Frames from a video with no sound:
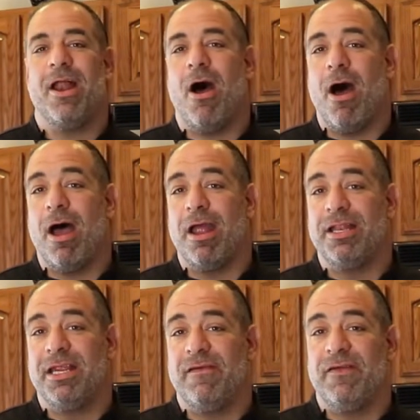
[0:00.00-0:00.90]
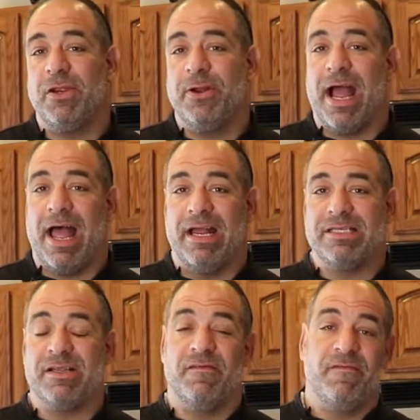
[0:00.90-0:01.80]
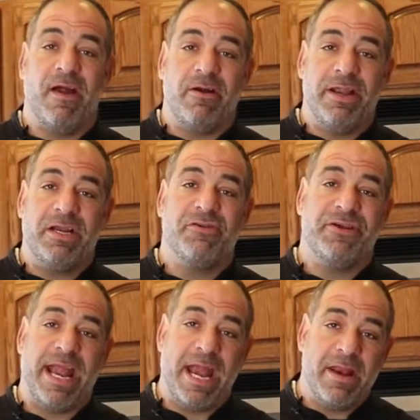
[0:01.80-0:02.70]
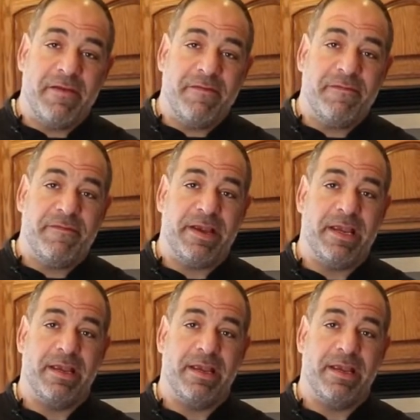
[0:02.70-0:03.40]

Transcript: on giving you guys a very creative